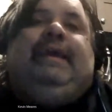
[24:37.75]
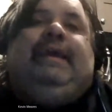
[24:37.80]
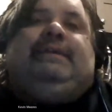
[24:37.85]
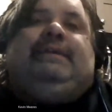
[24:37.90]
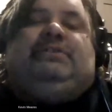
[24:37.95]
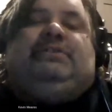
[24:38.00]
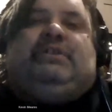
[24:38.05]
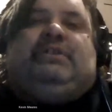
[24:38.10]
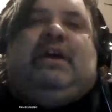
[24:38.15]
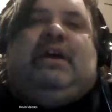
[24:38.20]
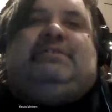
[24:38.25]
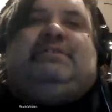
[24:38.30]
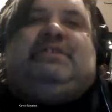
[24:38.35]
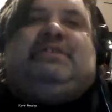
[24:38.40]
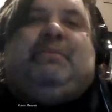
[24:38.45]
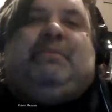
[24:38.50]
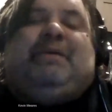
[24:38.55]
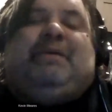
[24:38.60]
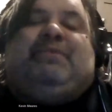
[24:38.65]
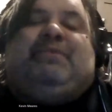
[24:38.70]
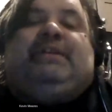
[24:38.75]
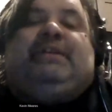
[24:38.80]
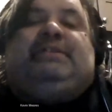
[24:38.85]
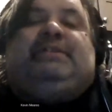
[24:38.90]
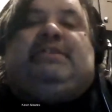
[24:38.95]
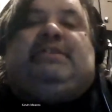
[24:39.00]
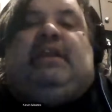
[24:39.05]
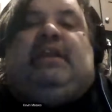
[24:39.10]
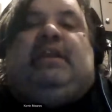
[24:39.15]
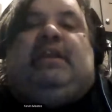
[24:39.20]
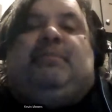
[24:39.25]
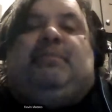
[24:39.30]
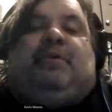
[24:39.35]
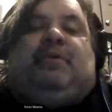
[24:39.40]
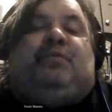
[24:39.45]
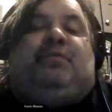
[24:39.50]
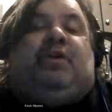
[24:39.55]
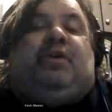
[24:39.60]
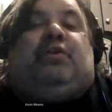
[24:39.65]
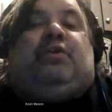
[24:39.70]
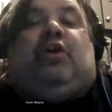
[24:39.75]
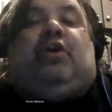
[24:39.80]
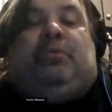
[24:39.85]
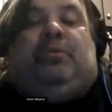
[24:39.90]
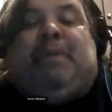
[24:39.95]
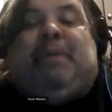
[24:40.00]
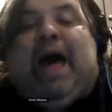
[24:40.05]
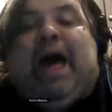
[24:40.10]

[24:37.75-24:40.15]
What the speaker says: is there's some evidence that a number of what are called